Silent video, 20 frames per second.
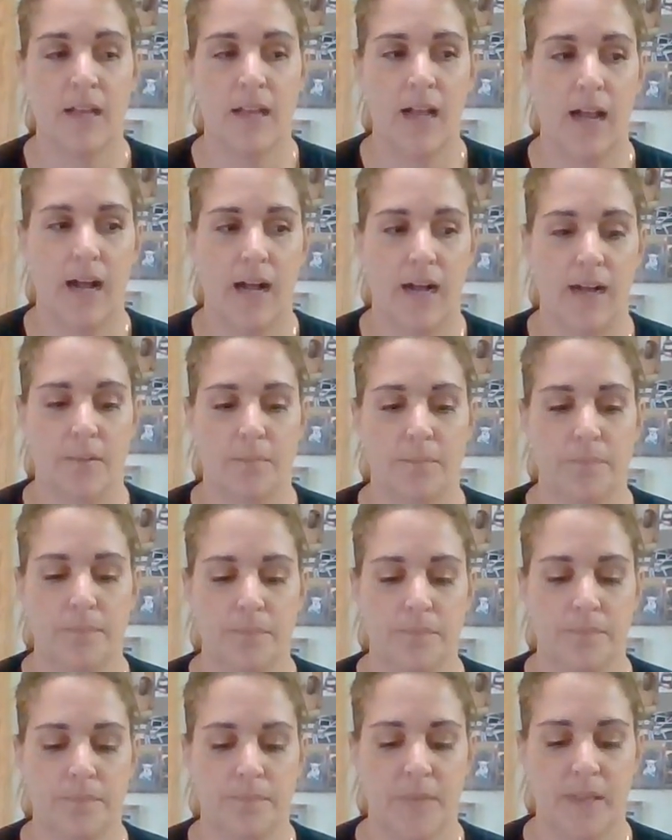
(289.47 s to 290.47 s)
And
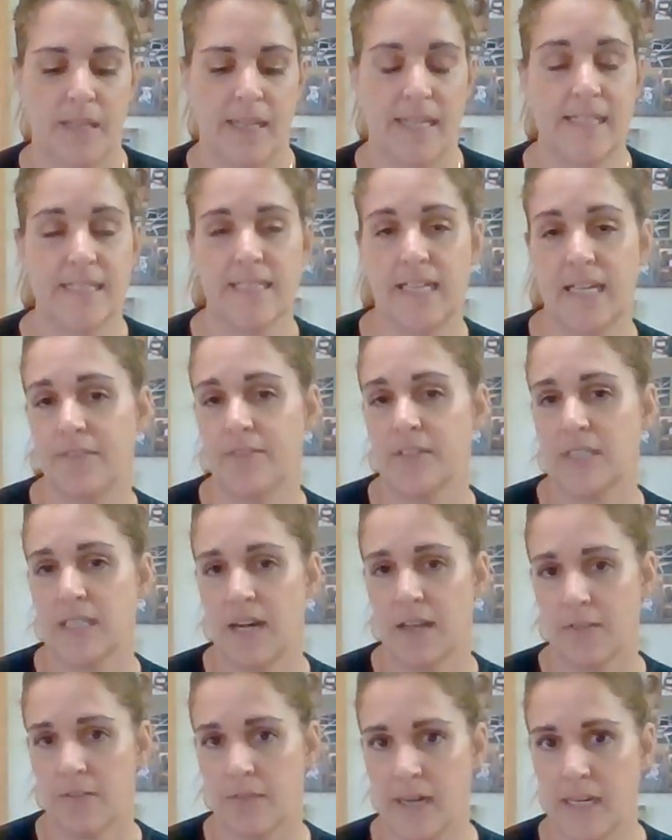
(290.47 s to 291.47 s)
like I said, if it's not
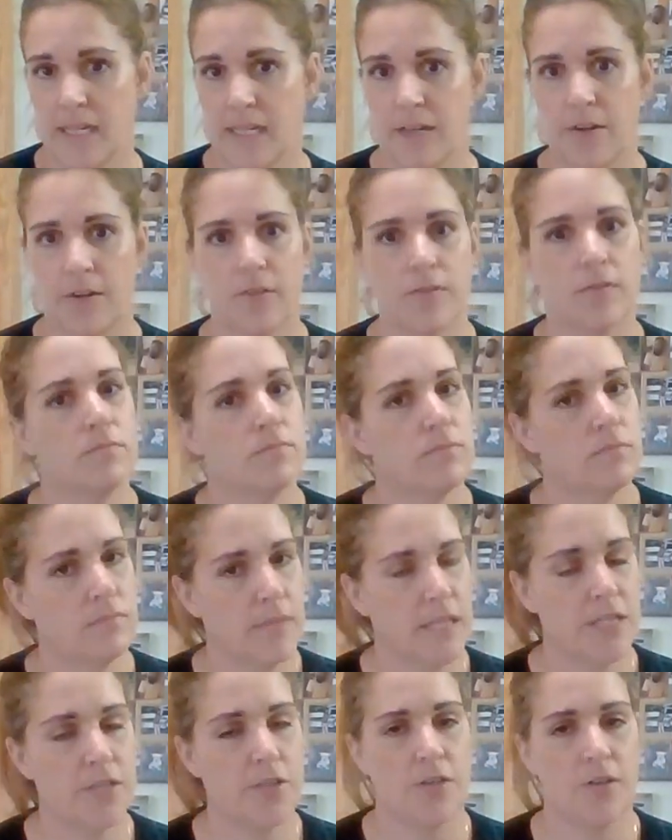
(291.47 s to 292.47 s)
the right year,
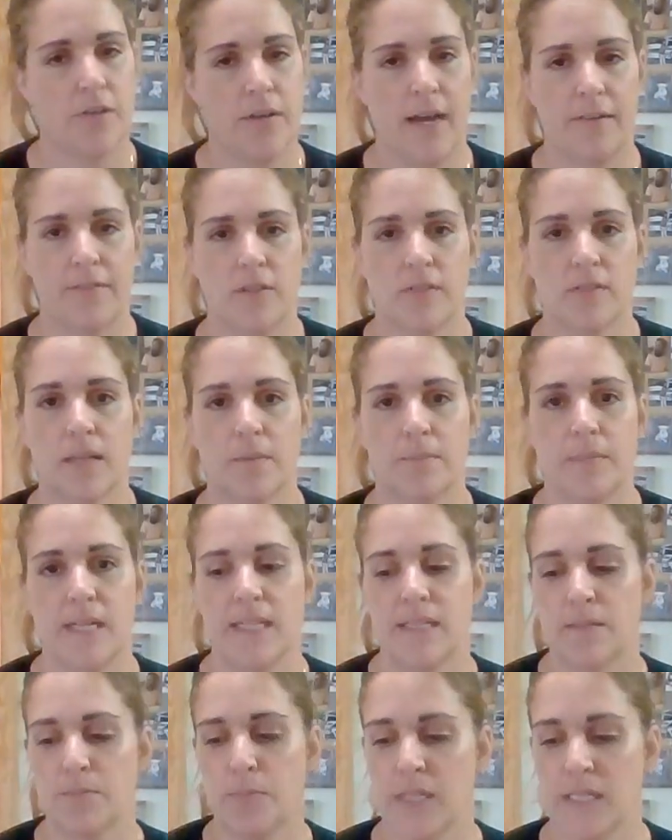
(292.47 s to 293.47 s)
make sure you have those
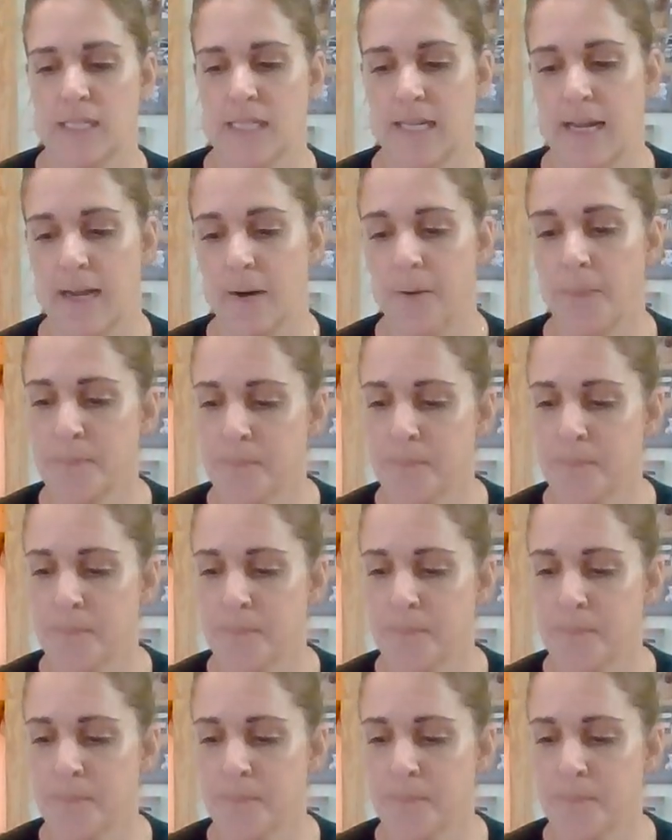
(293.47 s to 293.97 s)
updates printed out.